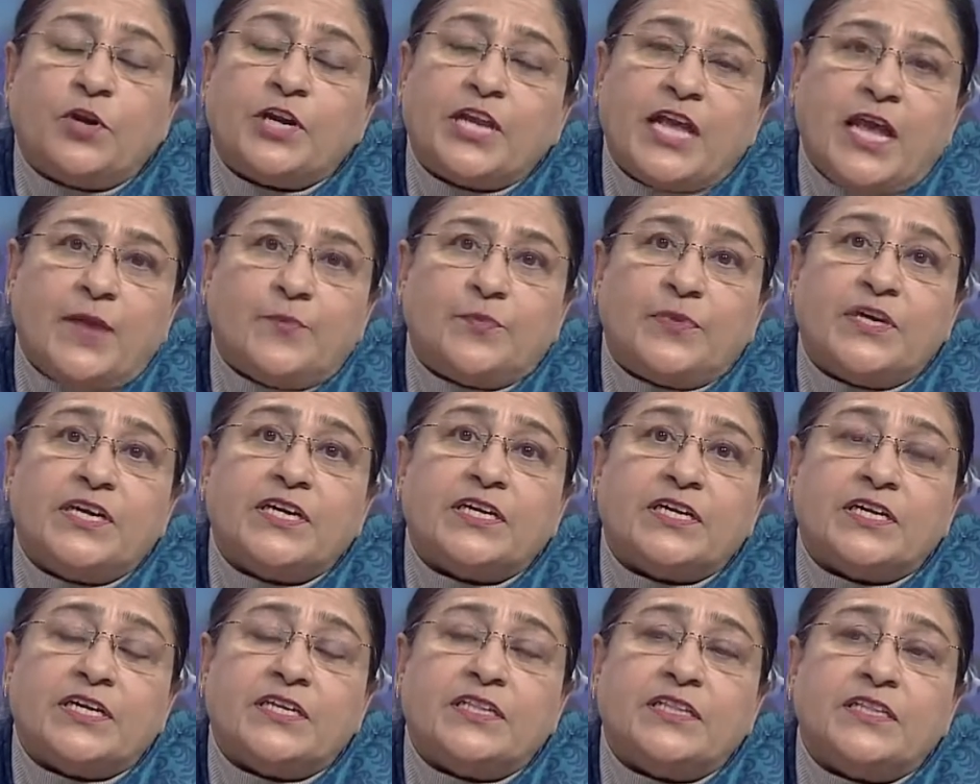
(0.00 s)
What
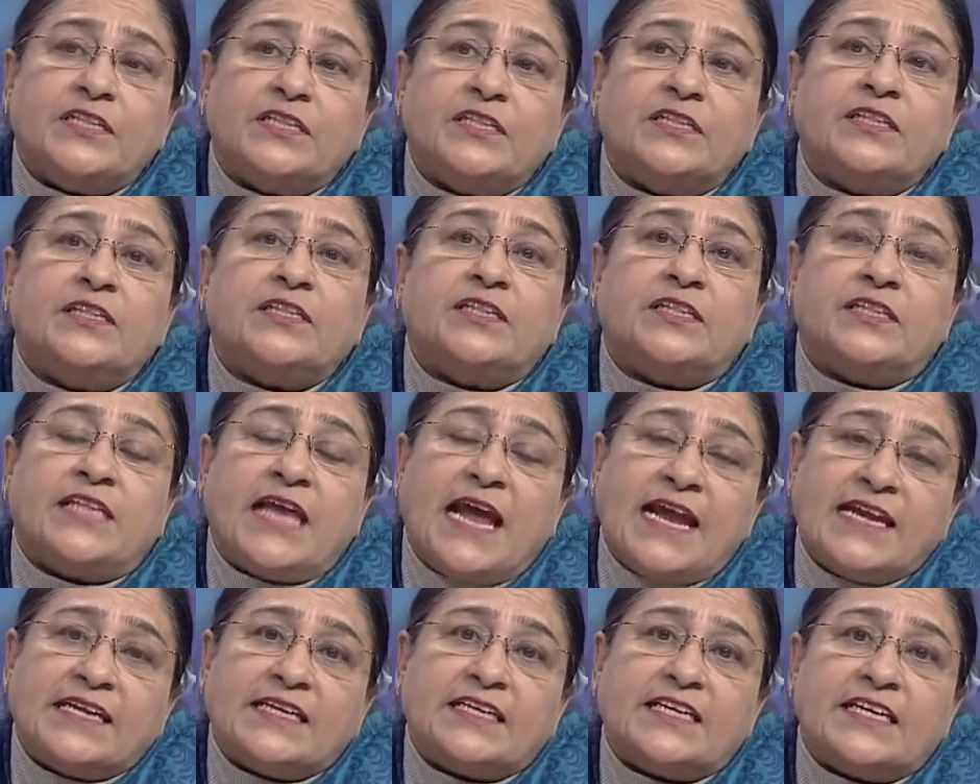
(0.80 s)
happened in
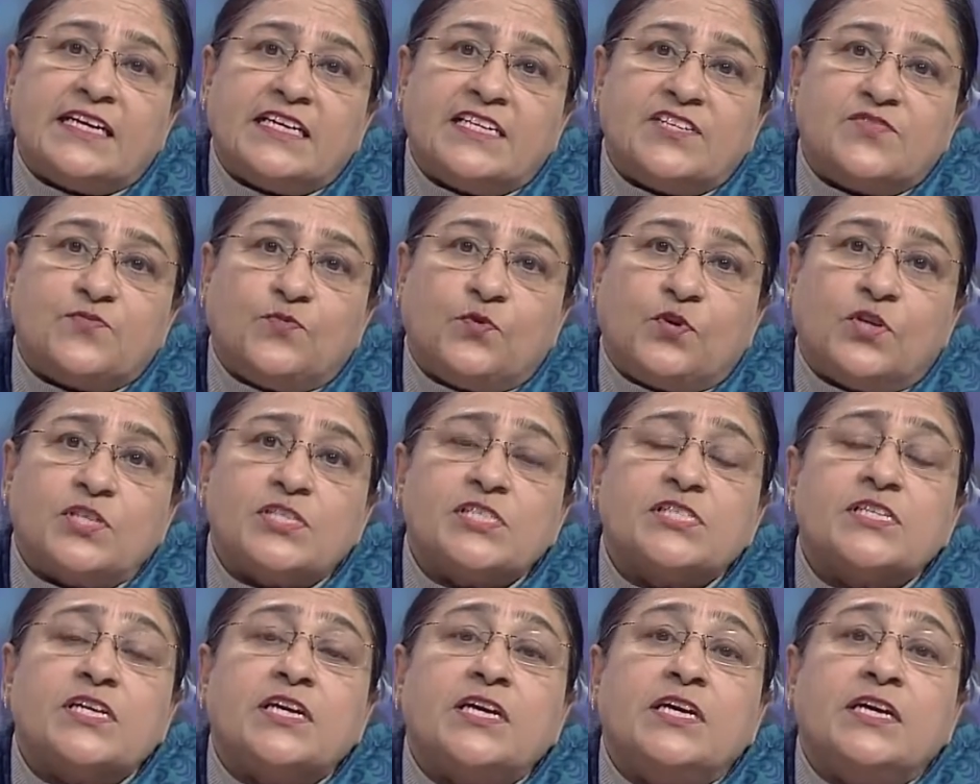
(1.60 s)
that case
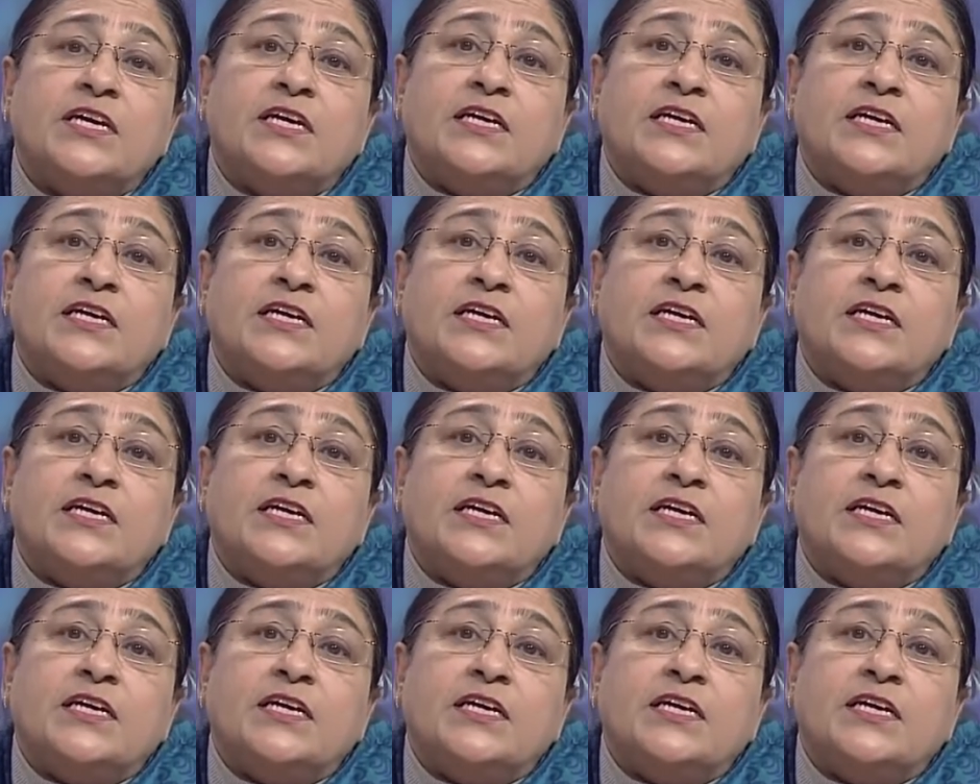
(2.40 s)
was